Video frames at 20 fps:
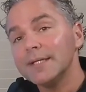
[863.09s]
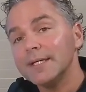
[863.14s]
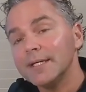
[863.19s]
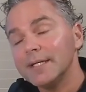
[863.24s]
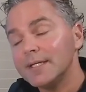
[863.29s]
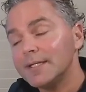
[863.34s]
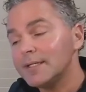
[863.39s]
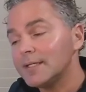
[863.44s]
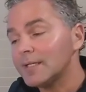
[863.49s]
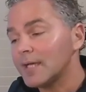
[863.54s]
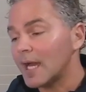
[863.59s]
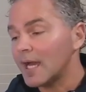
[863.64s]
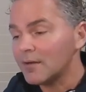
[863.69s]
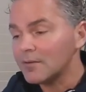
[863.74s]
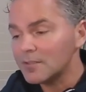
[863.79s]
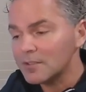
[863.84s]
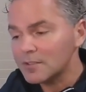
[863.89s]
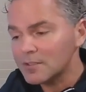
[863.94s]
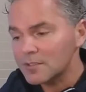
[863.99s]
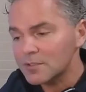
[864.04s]

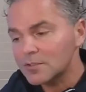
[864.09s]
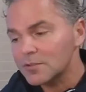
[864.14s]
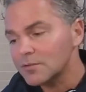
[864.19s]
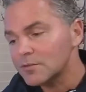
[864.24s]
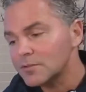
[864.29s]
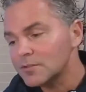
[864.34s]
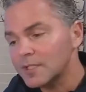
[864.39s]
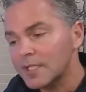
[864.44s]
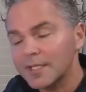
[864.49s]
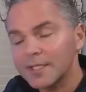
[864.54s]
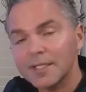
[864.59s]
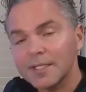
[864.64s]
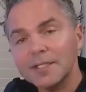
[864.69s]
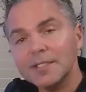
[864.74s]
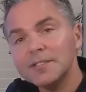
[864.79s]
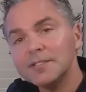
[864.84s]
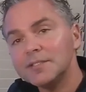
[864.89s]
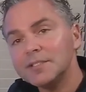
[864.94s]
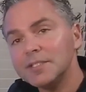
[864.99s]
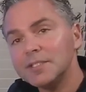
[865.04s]
How does this look like
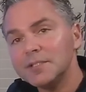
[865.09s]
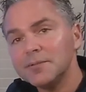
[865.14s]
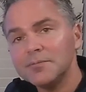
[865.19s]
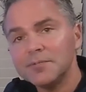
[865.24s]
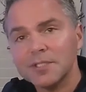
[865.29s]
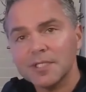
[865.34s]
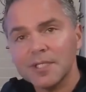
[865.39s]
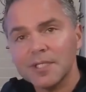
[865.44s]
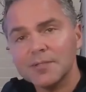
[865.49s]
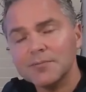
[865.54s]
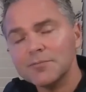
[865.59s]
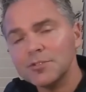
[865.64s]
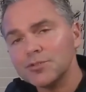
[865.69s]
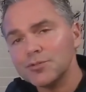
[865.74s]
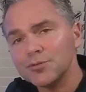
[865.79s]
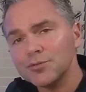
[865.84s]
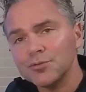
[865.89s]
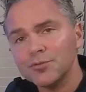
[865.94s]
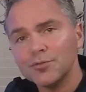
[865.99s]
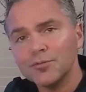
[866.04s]
in Teams and
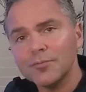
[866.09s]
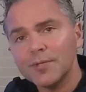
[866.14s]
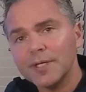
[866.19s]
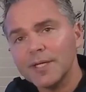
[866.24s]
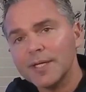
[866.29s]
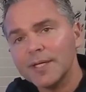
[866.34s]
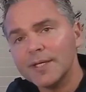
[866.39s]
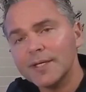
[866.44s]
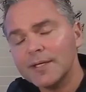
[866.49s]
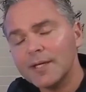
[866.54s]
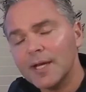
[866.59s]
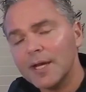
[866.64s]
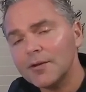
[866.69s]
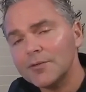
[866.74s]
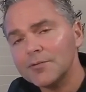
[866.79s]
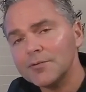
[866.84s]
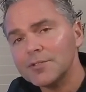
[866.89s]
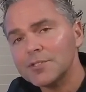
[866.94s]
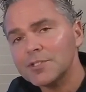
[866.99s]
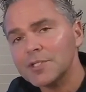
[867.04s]
Zoom? How
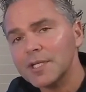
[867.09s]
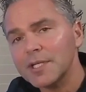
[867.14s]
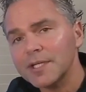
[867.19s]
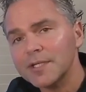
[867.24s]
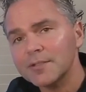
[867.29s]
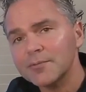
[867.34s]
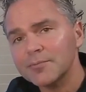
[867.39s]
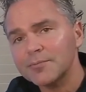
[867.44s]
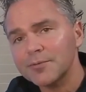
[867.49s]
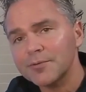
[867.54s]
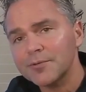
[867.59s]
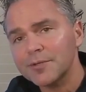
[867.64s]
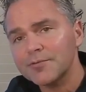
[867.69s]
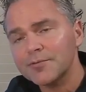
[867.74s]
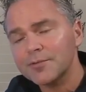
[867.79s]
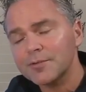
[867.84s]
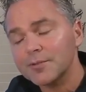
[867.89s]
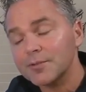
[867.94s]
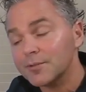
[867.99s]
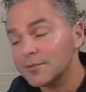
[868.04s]
do you select the
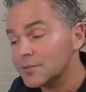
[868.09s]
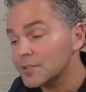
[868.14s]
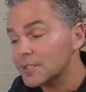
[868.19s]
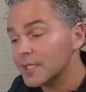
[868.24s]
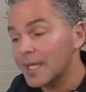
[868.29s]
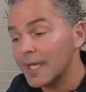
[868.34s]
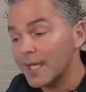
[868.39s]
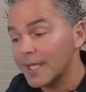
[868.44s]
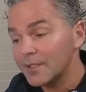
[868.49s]
peripherals?